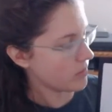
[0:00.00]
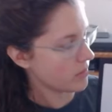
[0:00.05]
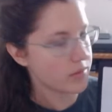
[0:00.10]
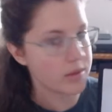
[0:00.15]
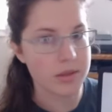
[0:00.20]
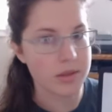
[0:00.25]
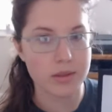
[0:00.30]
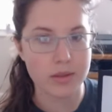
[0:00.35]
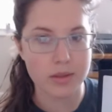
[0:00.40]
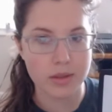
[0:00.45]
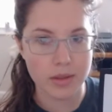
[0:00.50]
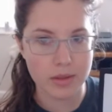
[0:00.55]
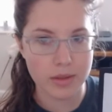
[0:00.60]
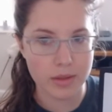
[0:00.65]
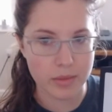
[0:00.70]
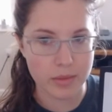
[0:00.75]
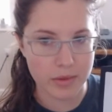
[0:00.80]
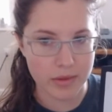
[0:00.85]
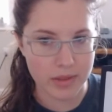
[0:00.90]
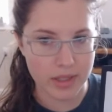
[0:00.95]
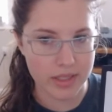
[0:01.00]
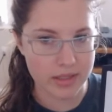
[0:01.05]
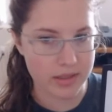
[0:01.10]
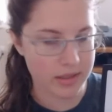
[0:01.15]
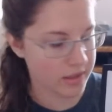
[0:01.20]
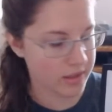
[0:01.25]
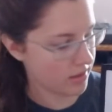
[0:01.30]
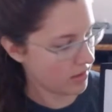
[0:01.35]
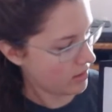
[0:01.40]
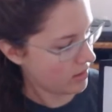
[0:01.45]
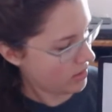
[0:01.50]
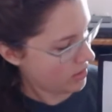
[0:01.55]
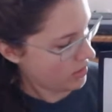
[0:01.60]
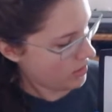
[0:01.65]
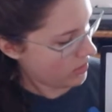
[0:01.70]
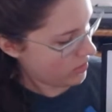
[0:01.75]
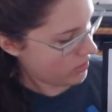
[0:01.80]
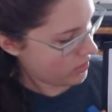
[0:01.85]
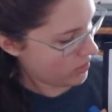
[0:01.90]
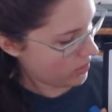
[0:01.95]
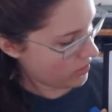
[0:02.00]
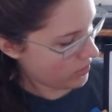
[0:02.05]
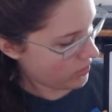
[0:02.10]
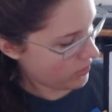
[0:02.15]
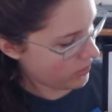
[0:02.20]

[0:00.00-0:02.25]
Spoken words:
to your numerator. So